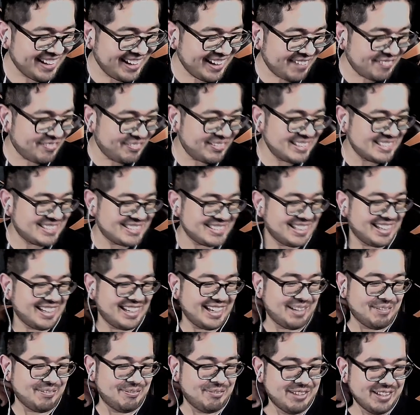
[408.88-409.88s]
Every
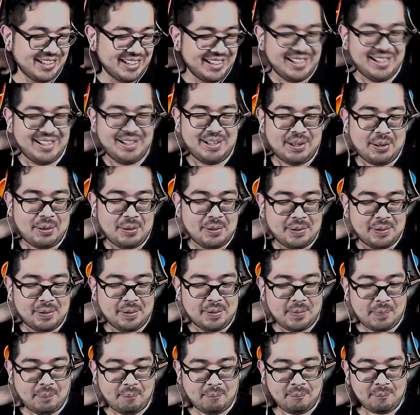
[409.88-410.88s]
time.
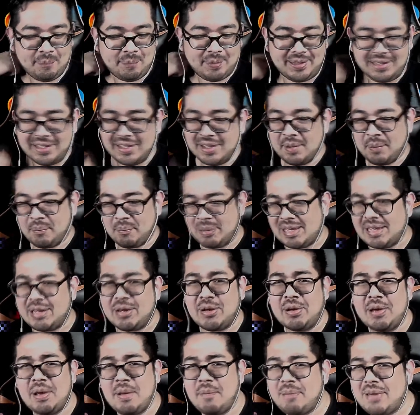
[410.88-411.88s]

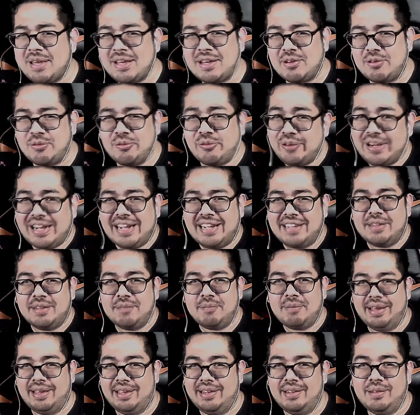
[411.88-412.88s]
Pick a
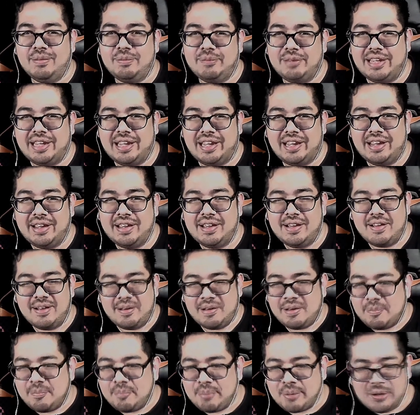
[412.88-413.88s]
random enemy,
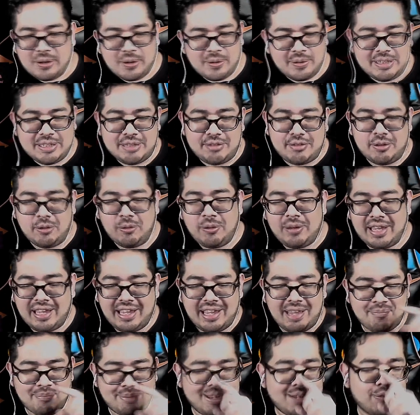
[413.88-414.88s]
bro. It's
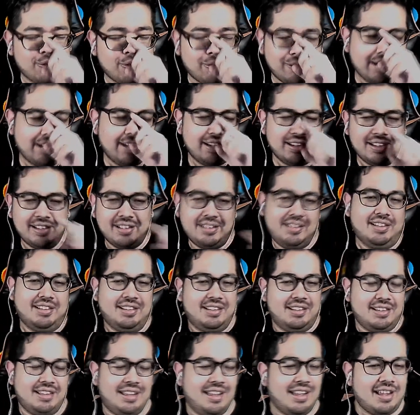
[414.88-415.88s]
okay. Pick one.
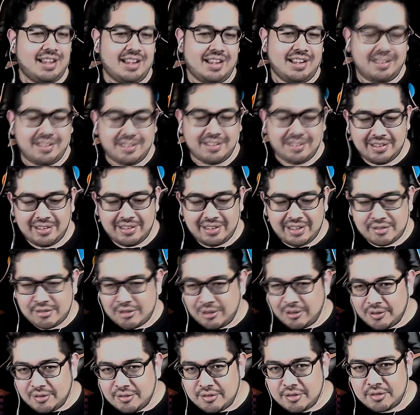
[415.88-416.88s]
Yeah, as
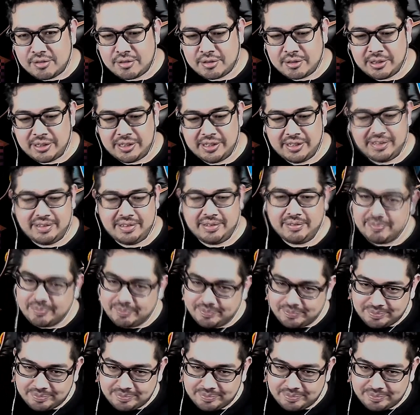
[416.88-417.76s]
long as it's good.